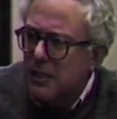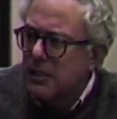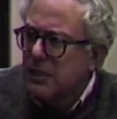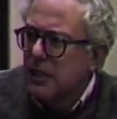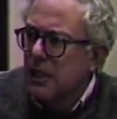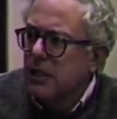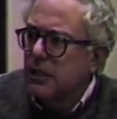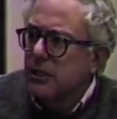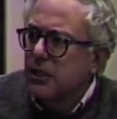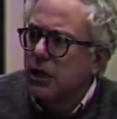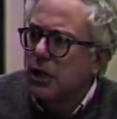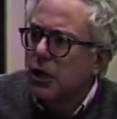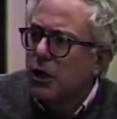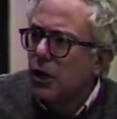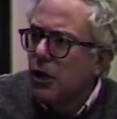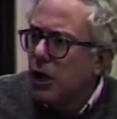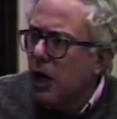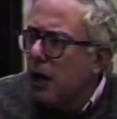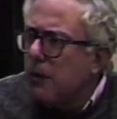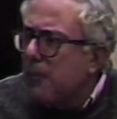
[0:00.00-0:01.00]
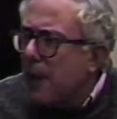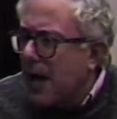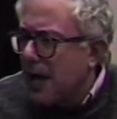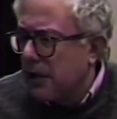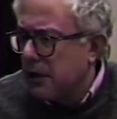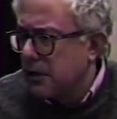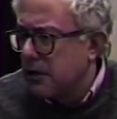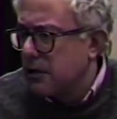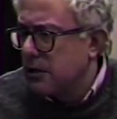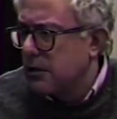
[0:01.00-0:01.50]
in a sense a
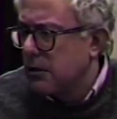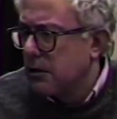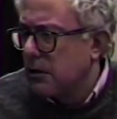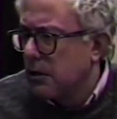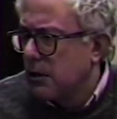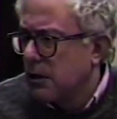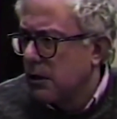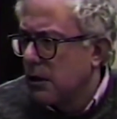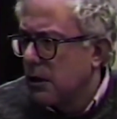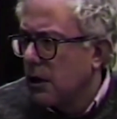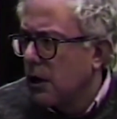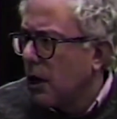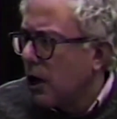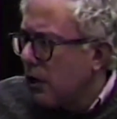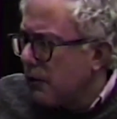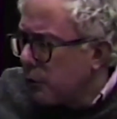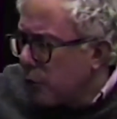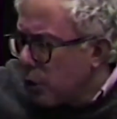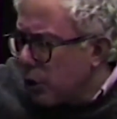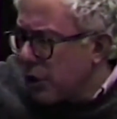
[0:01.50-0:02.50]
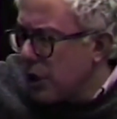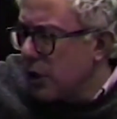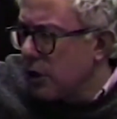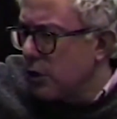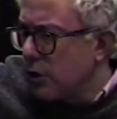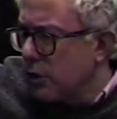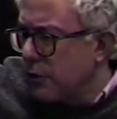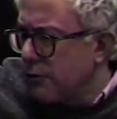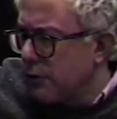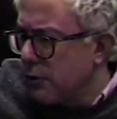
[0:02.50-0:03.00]
balance of
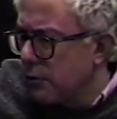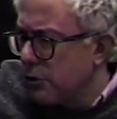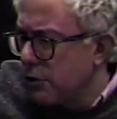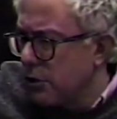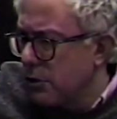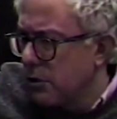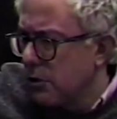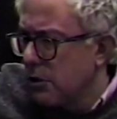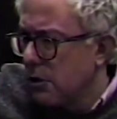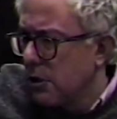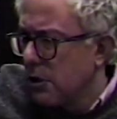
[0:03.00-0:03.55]
looking to the future,